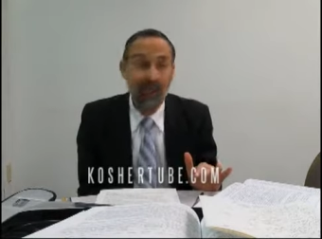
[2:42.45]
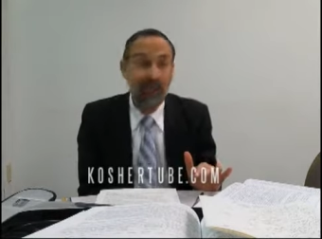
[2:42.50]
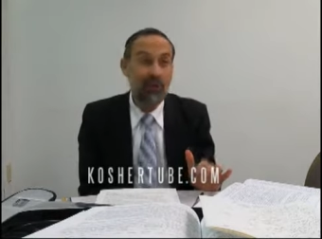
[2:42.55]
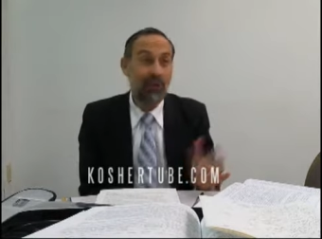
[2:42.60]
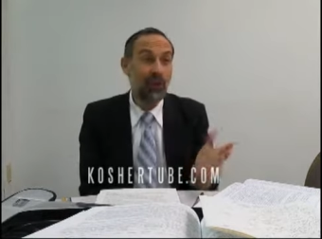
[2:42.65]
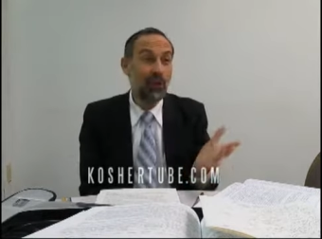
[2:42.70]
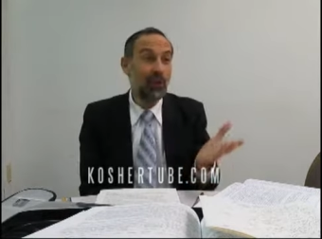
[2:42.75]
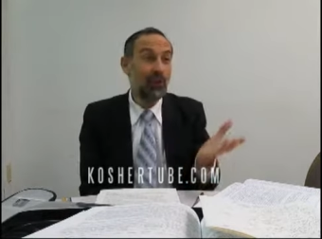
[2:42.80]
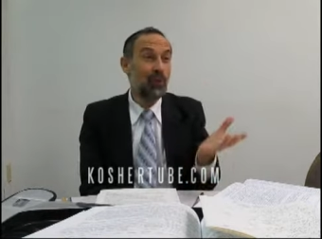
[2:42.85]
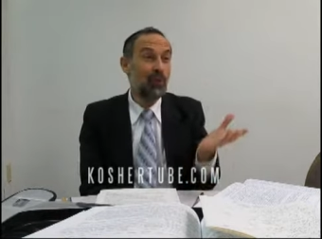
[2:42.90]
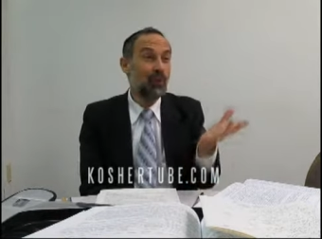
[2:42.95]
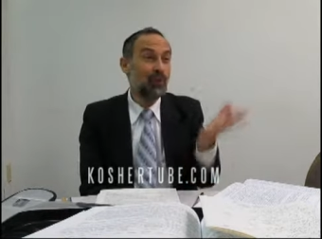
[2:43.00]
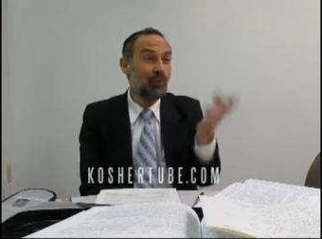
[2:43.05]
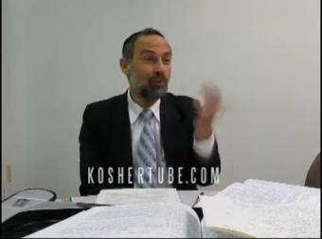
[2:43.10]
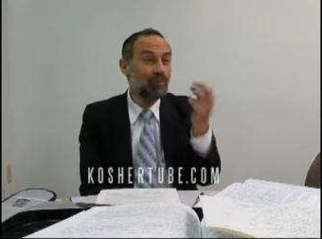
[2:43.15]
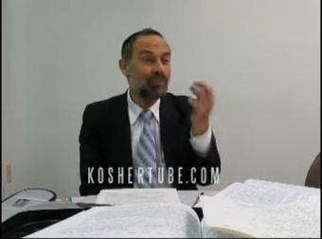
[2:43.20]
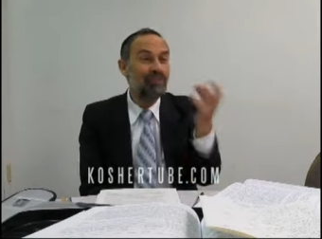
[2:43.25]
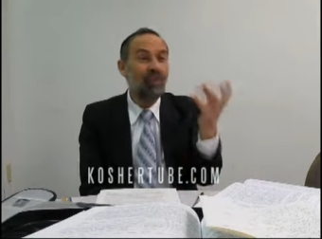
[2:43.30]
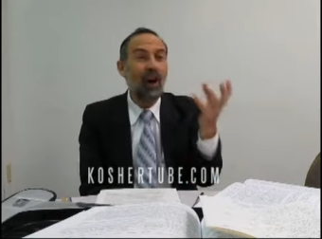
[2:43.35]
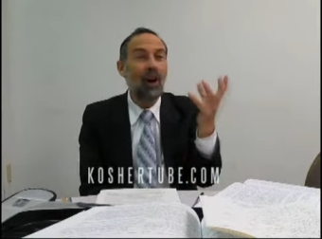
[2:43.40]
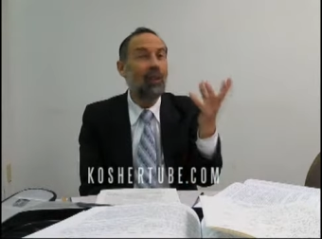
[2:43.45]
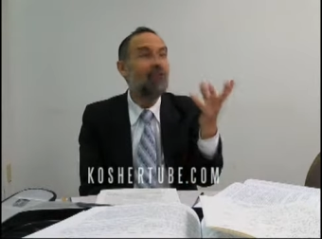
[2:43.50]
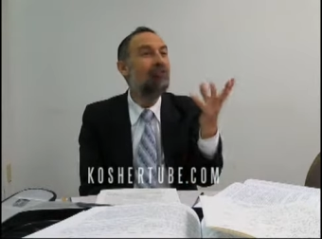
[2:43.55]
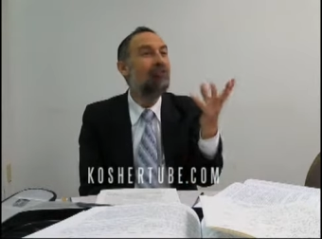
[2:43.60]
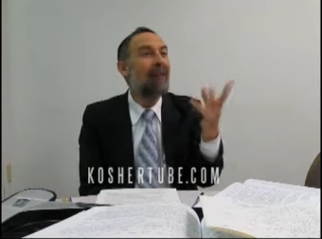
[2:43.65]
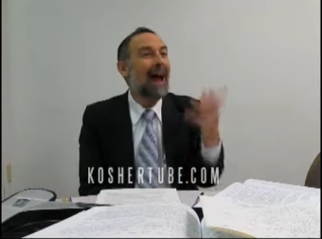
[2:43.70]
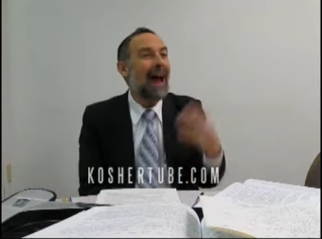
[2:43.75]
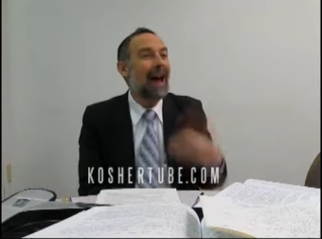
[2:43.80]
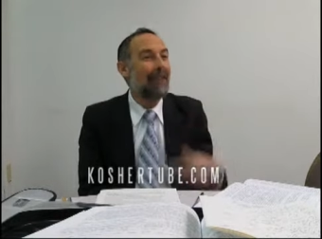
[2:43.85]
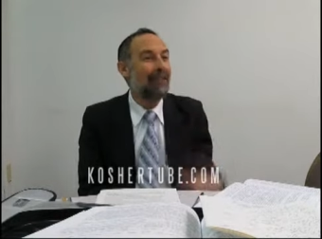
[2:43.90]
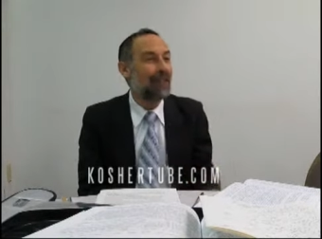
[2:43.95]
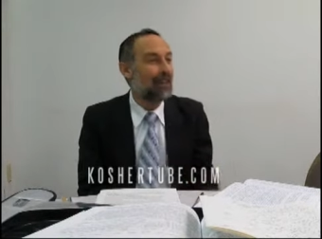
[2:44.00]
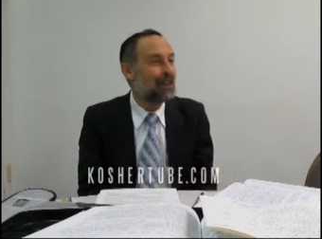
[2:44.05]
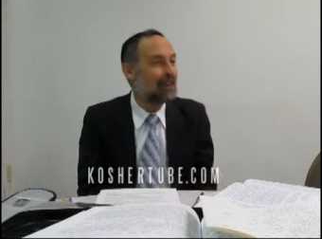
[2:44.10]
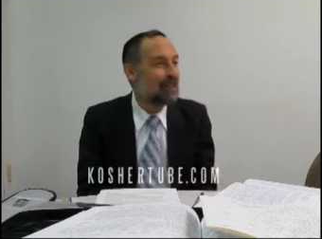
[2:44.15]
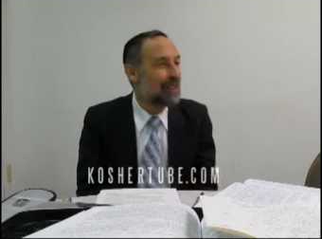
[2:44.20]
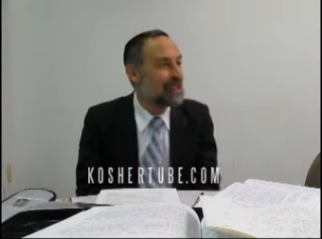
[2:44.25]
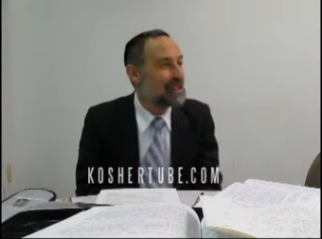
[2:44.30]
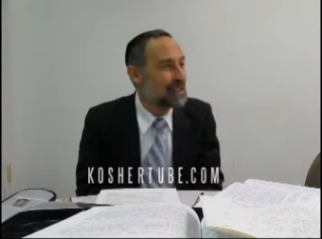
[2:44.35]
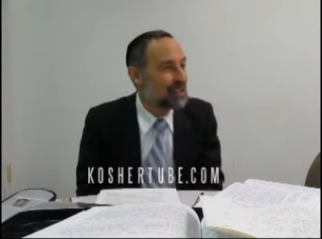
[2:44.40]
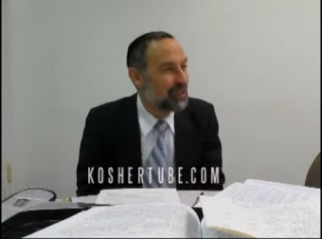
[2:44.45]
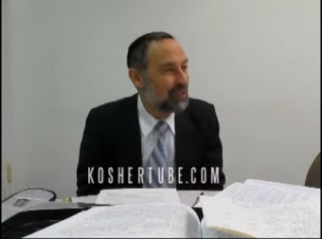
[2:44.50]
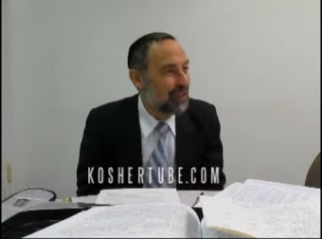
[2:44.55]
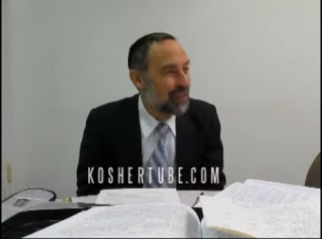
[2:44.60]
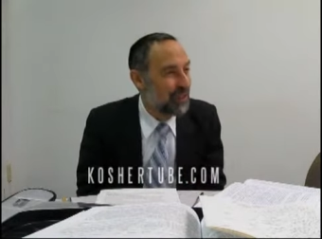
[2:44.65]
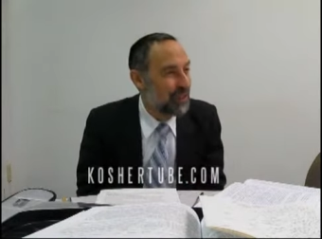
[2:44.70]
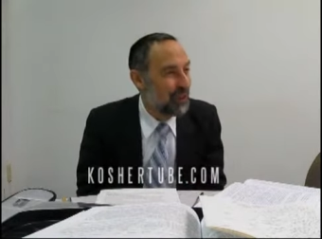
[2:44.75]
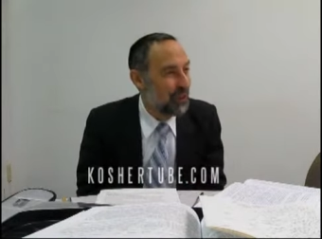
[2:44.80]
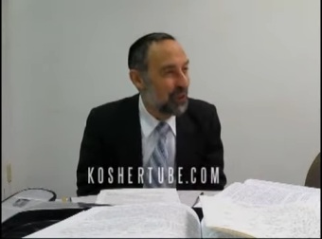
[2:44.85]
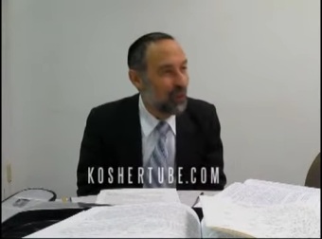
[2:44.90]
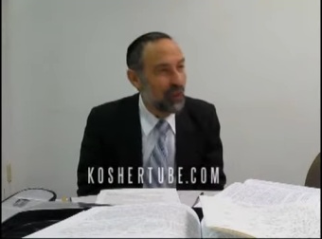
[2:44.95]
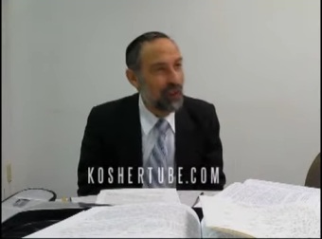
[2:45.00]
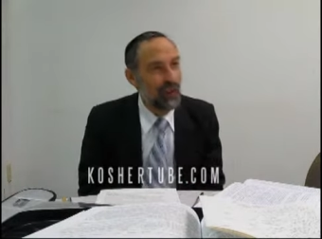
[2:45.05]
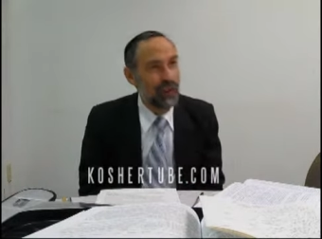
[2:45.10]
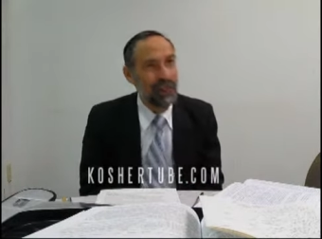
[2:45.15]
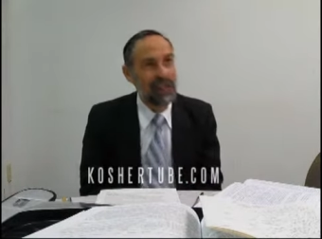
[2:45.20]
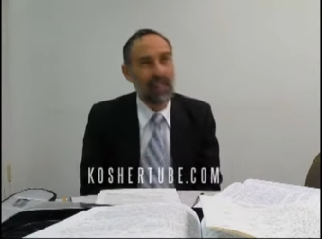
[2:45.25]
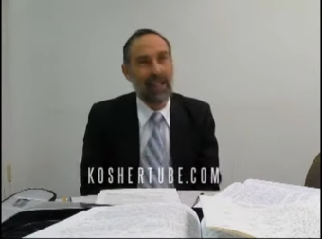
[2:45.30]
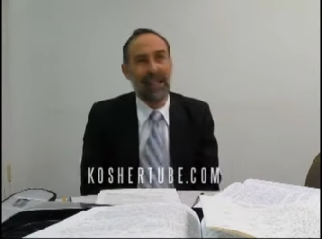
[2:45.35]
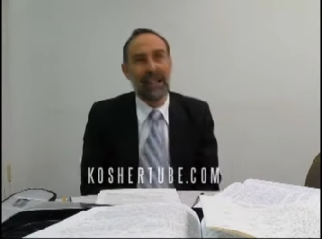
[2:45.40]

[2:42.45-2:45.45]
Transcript: to unravel the mystery, or shall